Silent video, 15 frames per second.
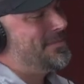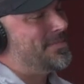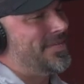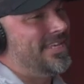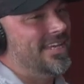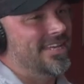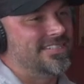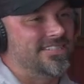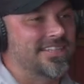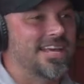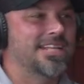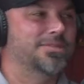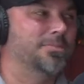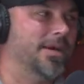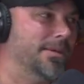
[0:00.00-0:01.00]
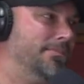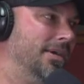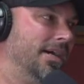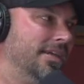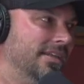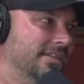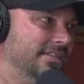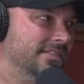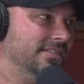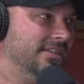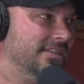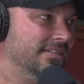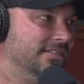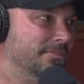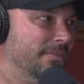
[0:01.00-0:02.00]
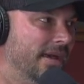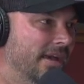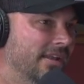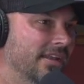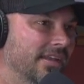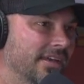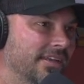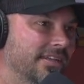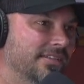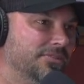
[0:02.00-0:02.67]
But yeah, so that's my bucket list hunt as a mountain lion.